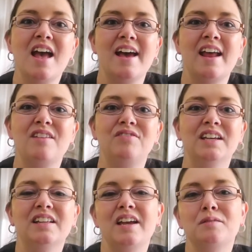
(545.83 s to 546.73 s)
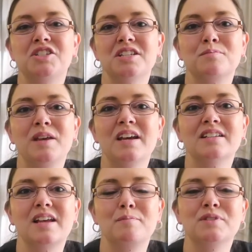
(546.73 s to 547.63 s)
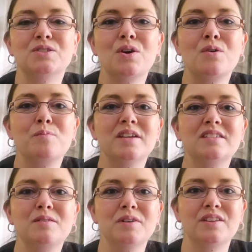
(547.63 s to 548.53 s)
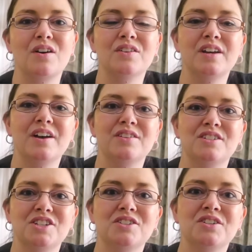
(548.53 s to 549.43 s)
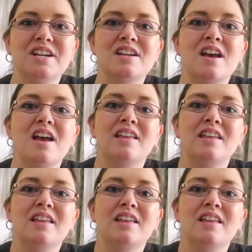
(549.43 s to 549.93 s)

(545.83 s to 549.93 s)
And I feel like just because I'm so busy with all the other children,